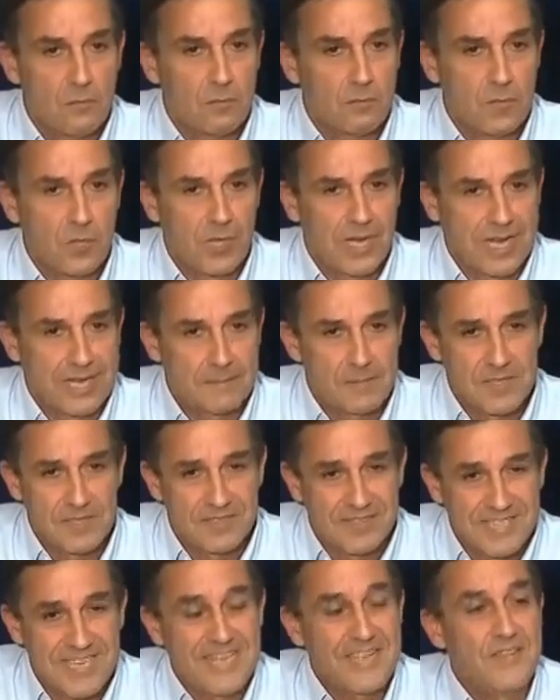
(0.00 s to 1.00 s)
perhaps
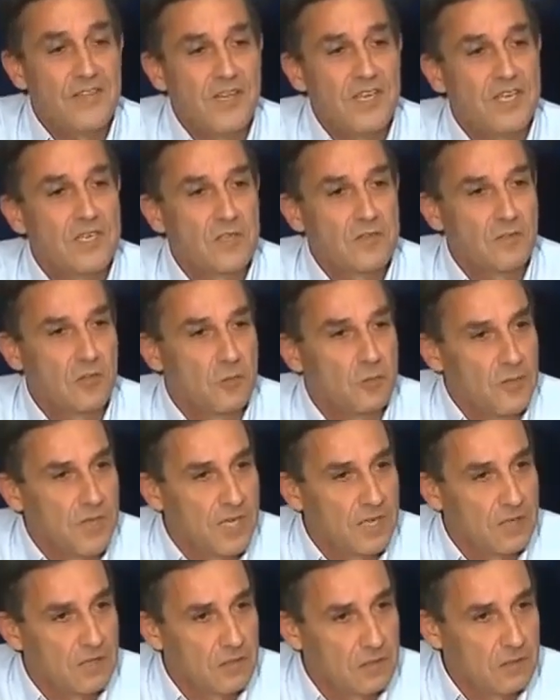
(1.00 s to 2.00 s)
10 years from
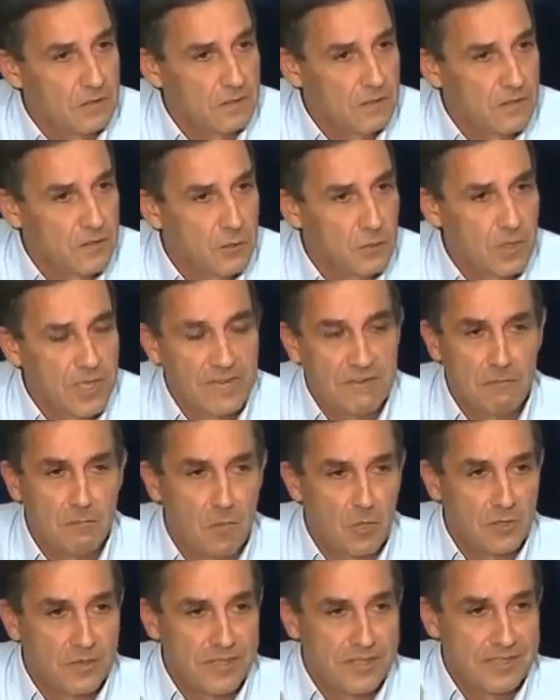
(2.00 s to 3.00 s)
now, you'll have
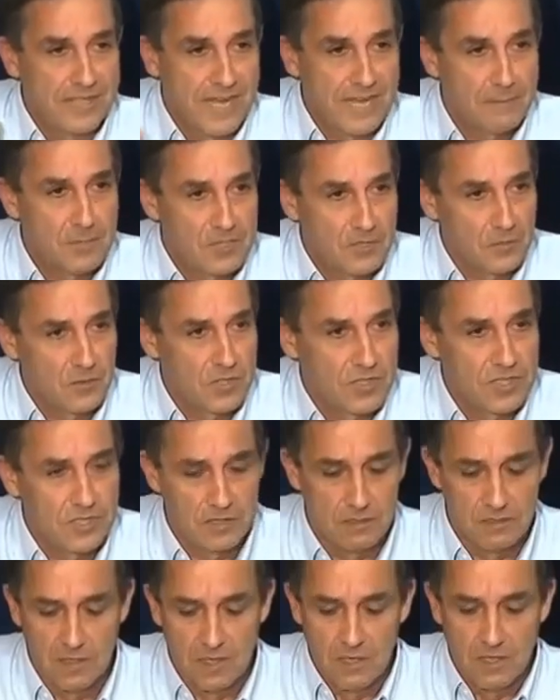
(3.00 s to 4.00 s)
more inhabitants
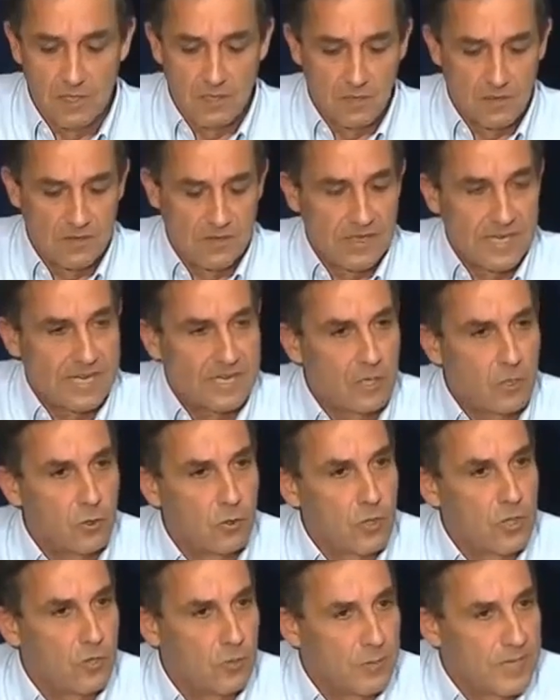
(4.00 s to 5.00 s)
in the
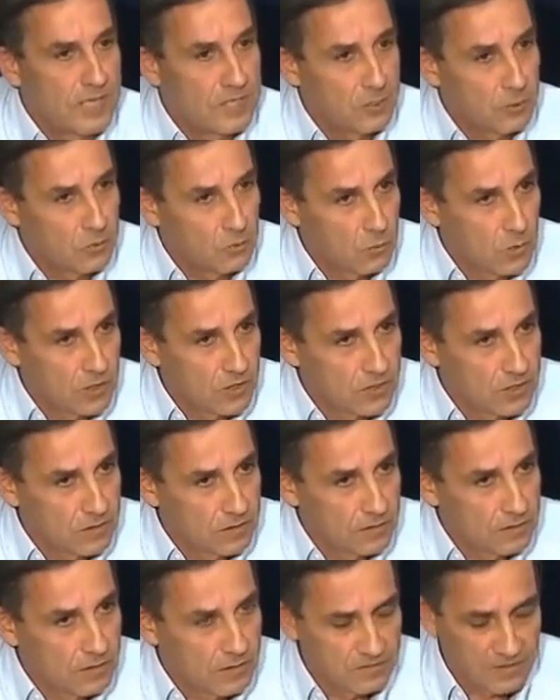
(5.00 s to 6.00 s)
Anglo-American world,
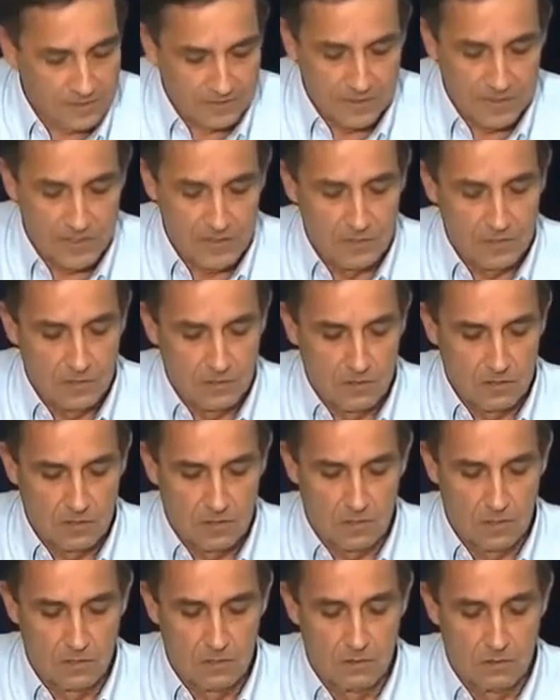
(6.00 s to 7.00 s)
that is
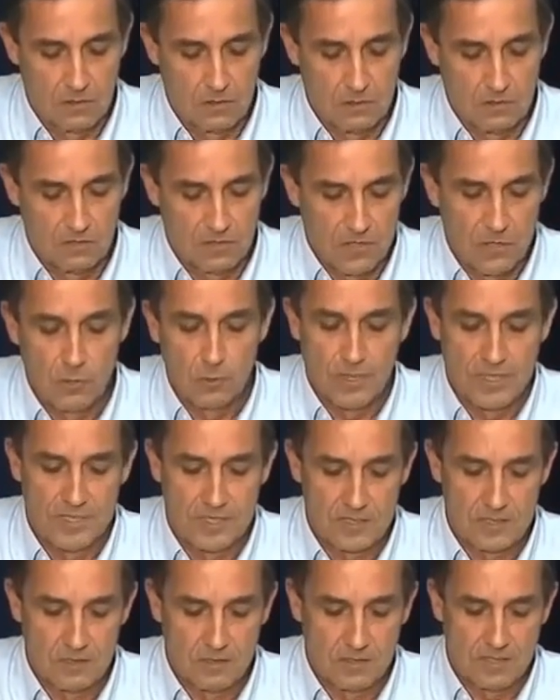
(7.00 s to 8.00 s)
the
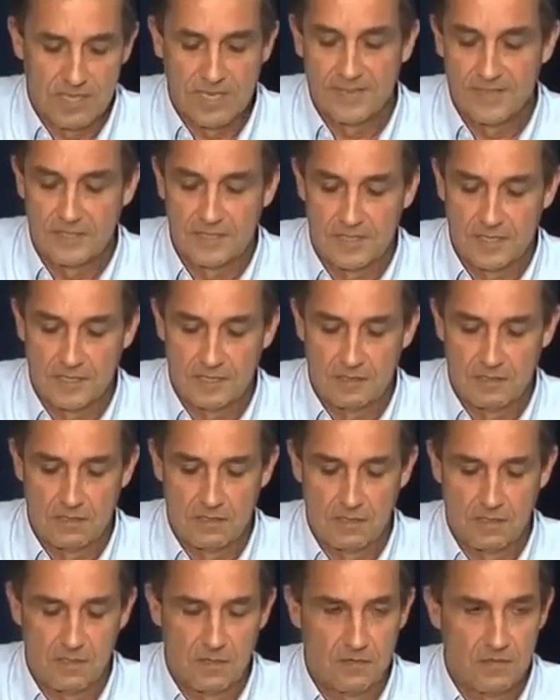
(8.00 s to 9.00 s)
US, Canada,
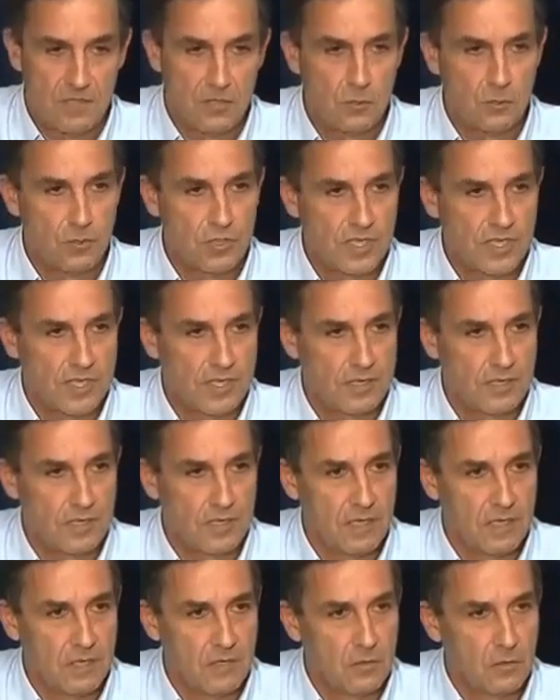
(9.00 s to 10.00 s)
the UK,
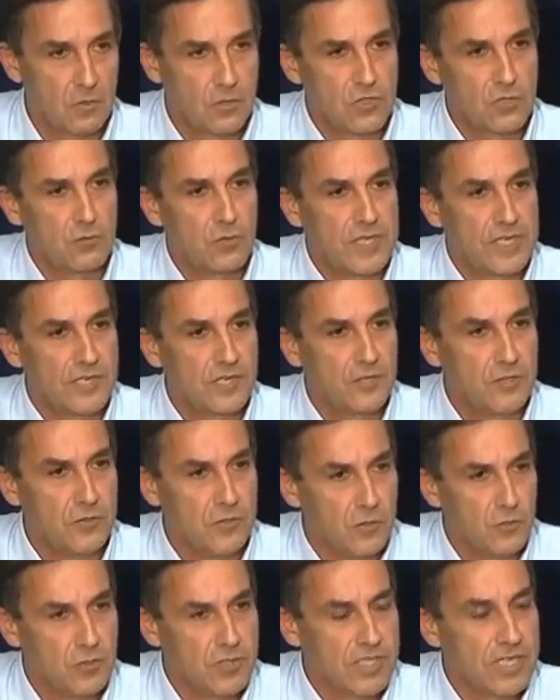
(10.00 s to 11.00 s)
Australia,
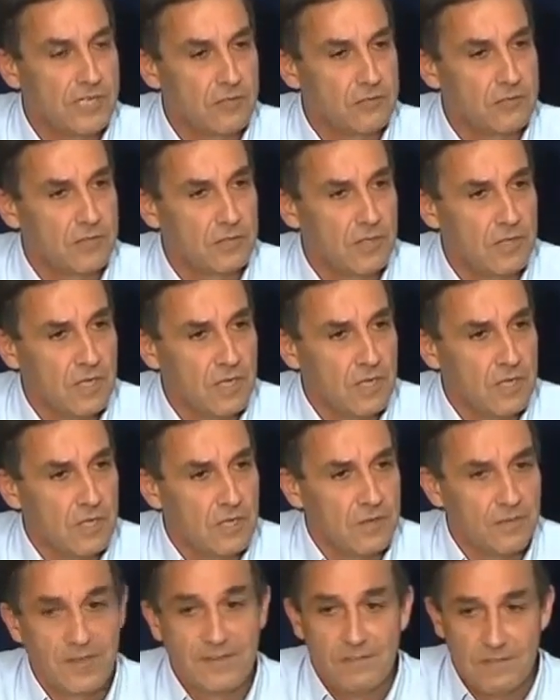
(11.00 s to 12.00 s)
New Zealand,
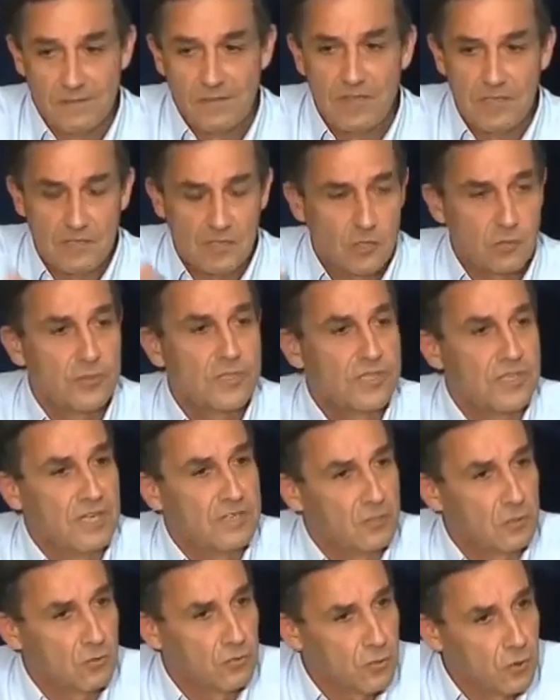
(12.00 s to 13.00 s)
than in
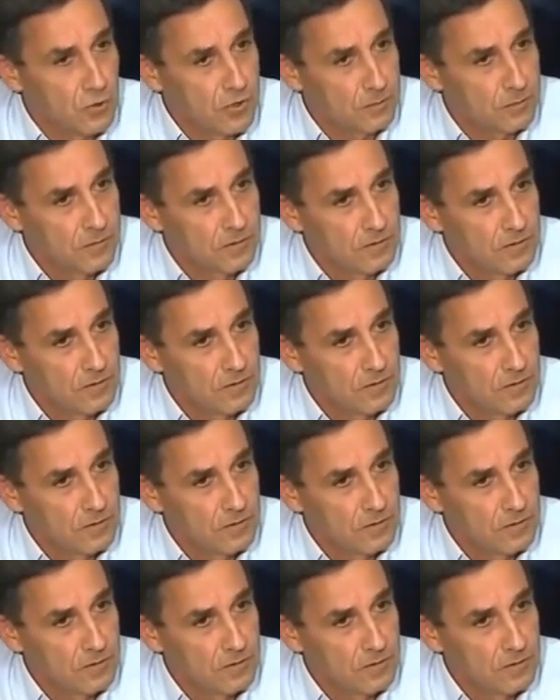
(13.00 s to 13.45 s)
continental Europe,